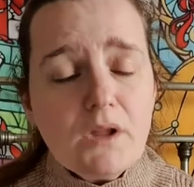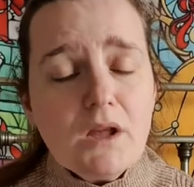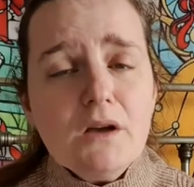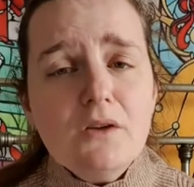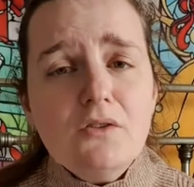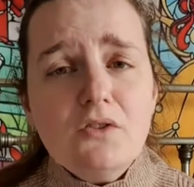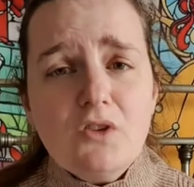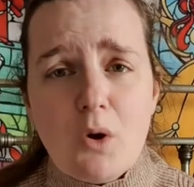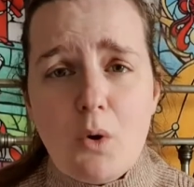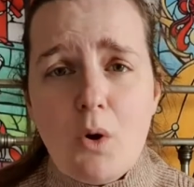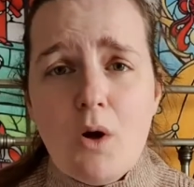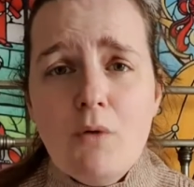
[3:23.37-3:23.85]

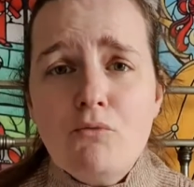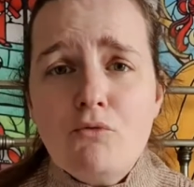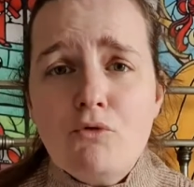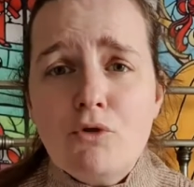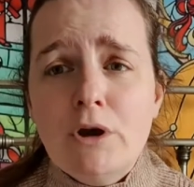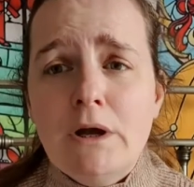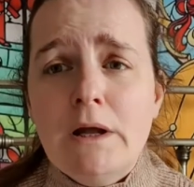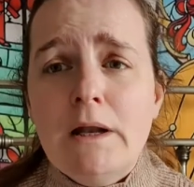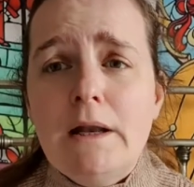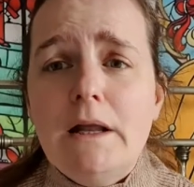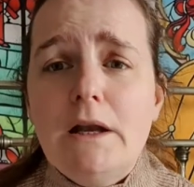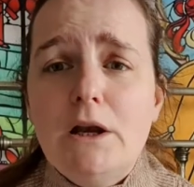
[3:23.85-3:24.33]
So I'm
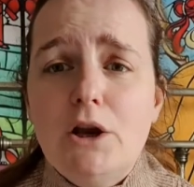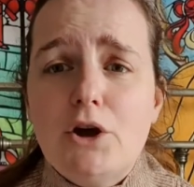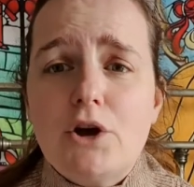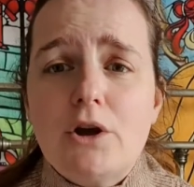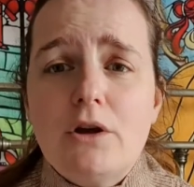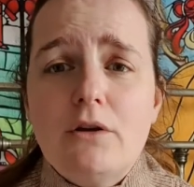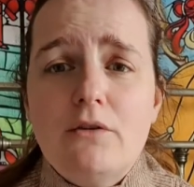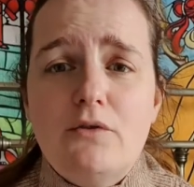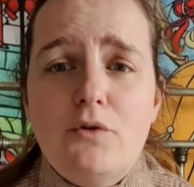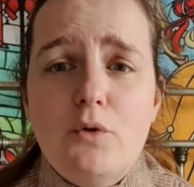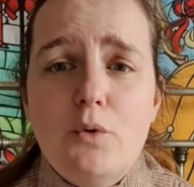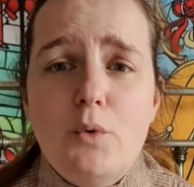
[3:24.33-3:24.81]
really
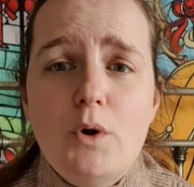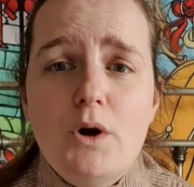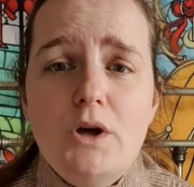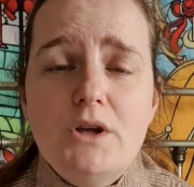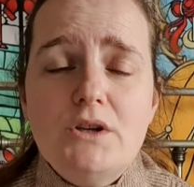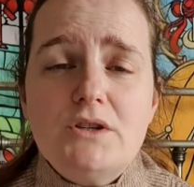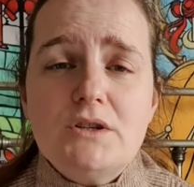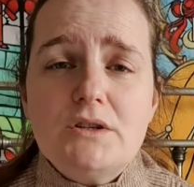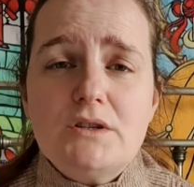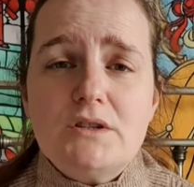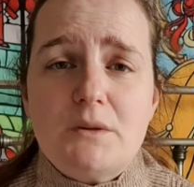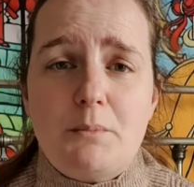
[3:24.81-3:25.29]
looking
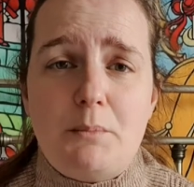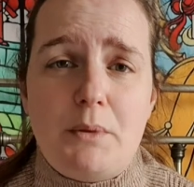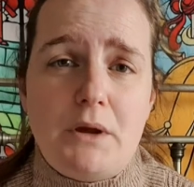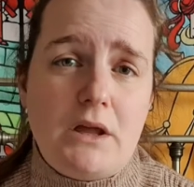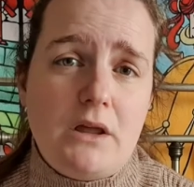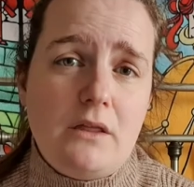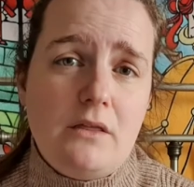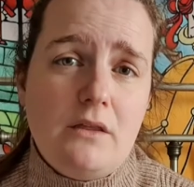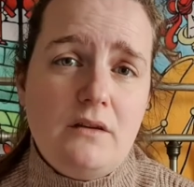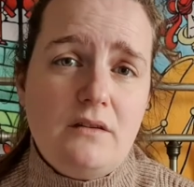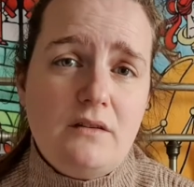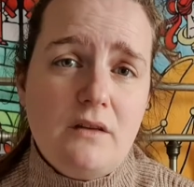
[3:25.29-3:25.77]
forward to
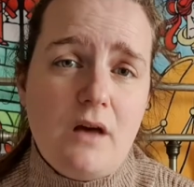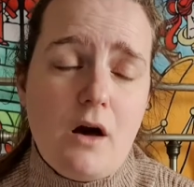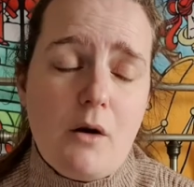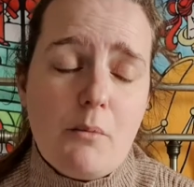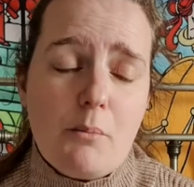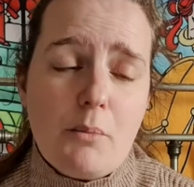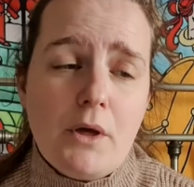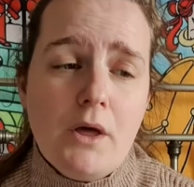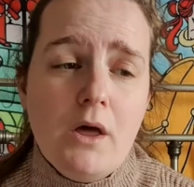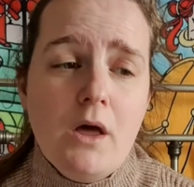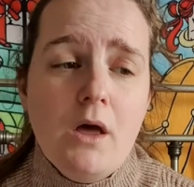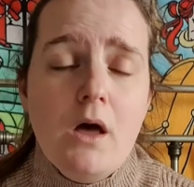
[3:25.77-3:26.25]
picking this
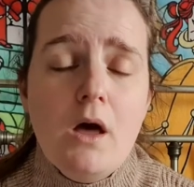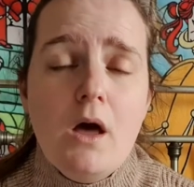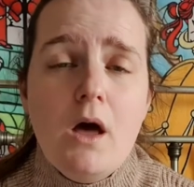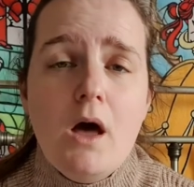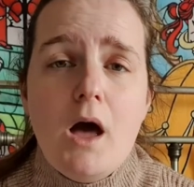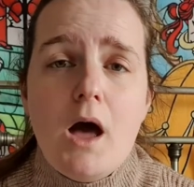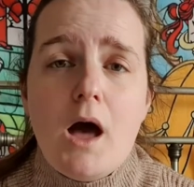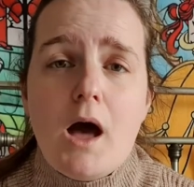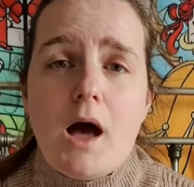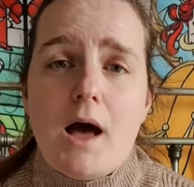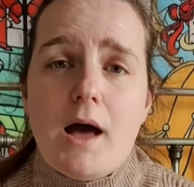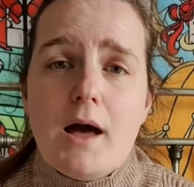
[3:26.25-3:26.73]
up
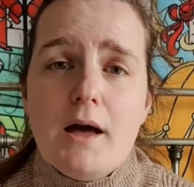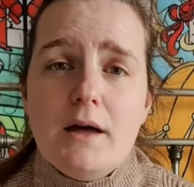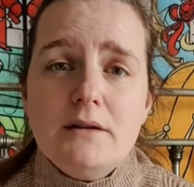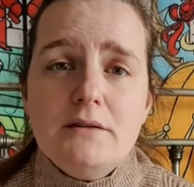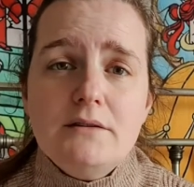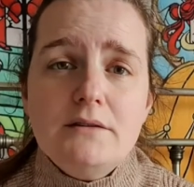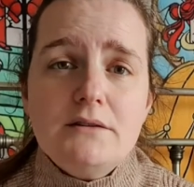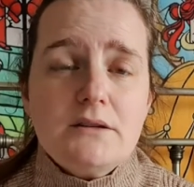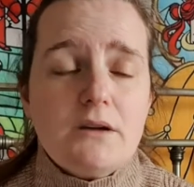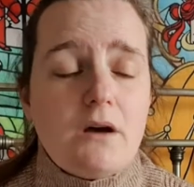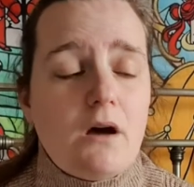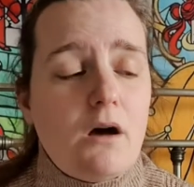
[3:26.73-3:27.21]

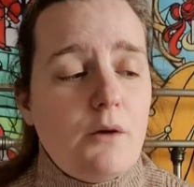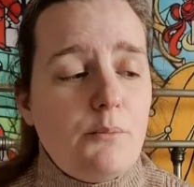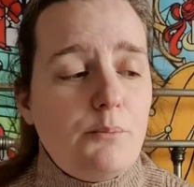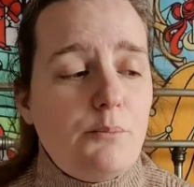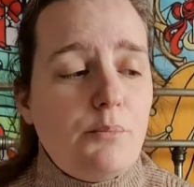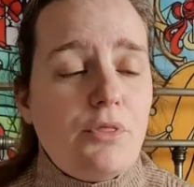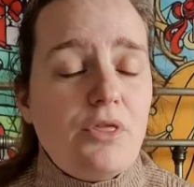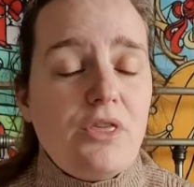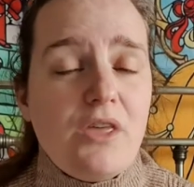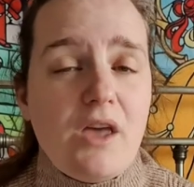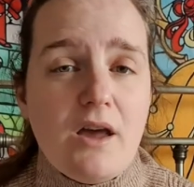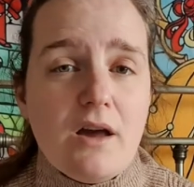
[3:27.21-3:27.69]
and I
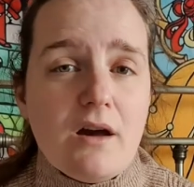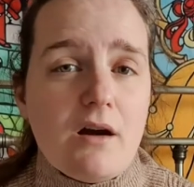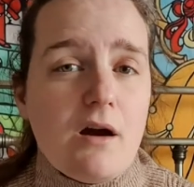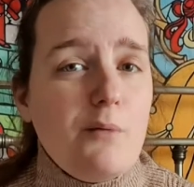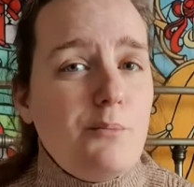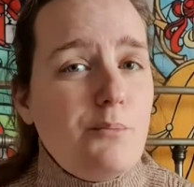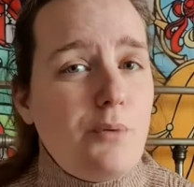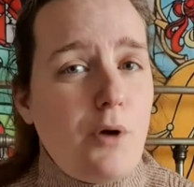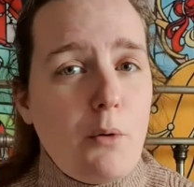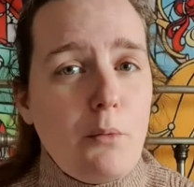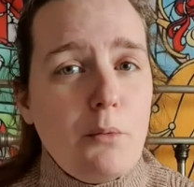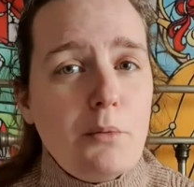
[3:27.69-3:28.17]
think I
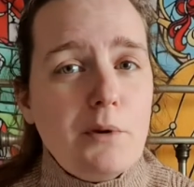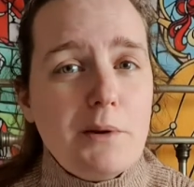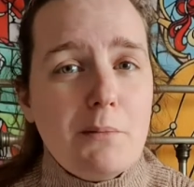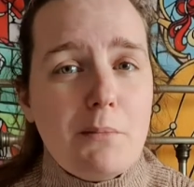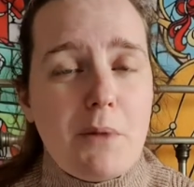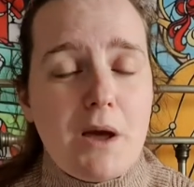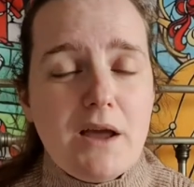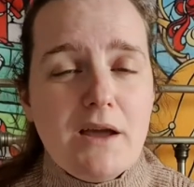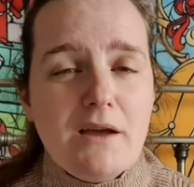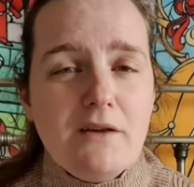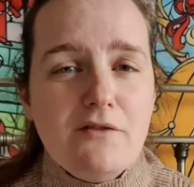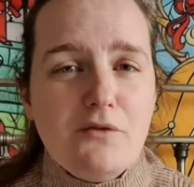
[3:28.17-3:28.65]
probably
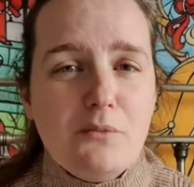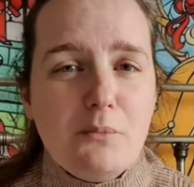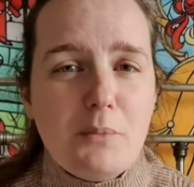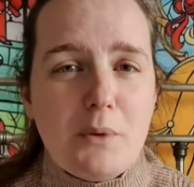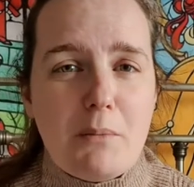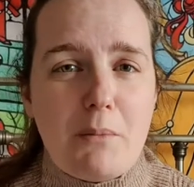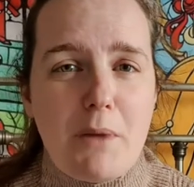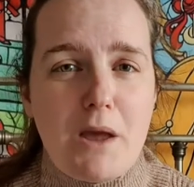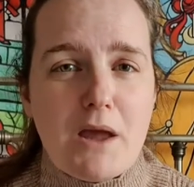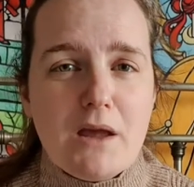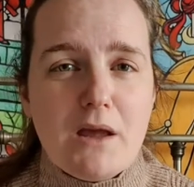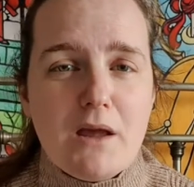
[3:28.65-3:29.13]
may even be
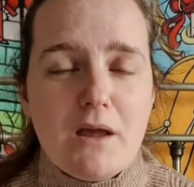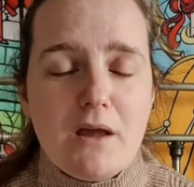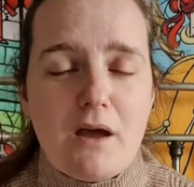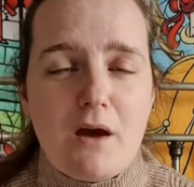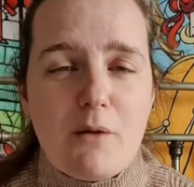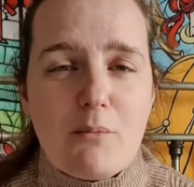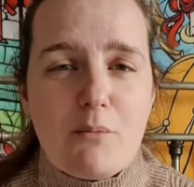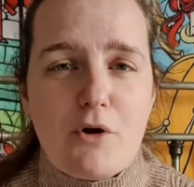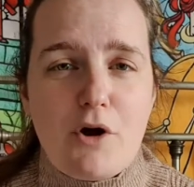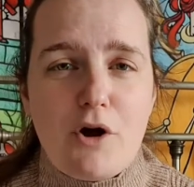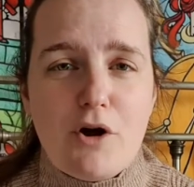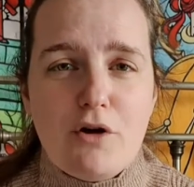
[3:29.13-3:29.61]
making it
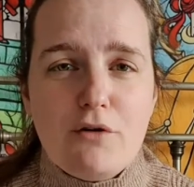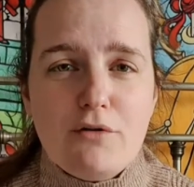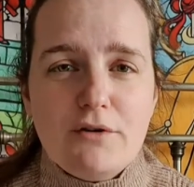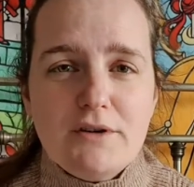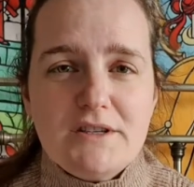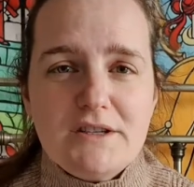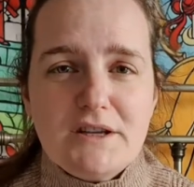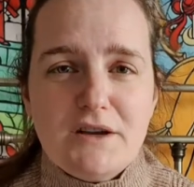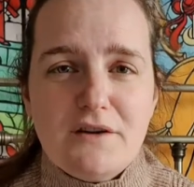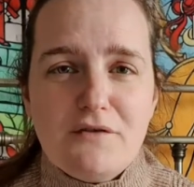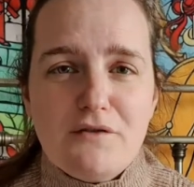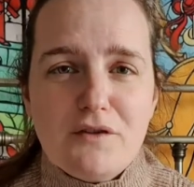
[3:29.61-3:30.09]
a
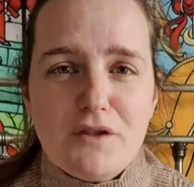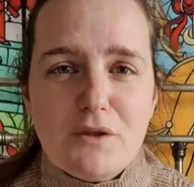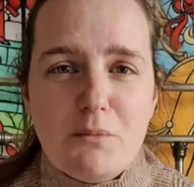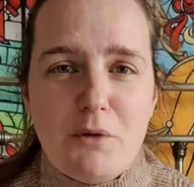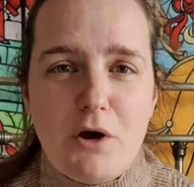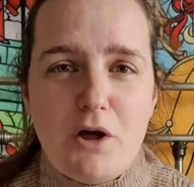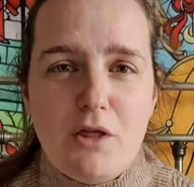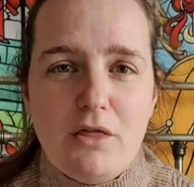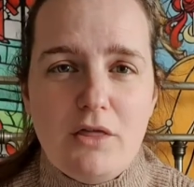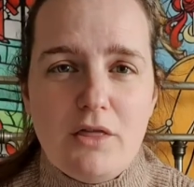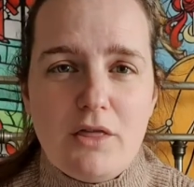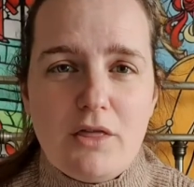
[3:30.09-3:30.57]
priority for the
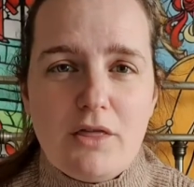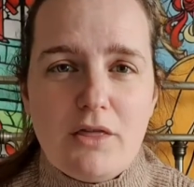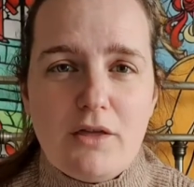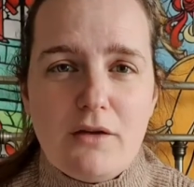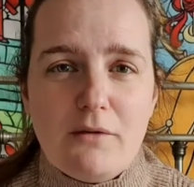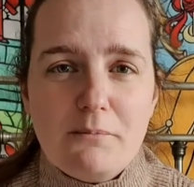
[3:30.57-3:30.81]
month.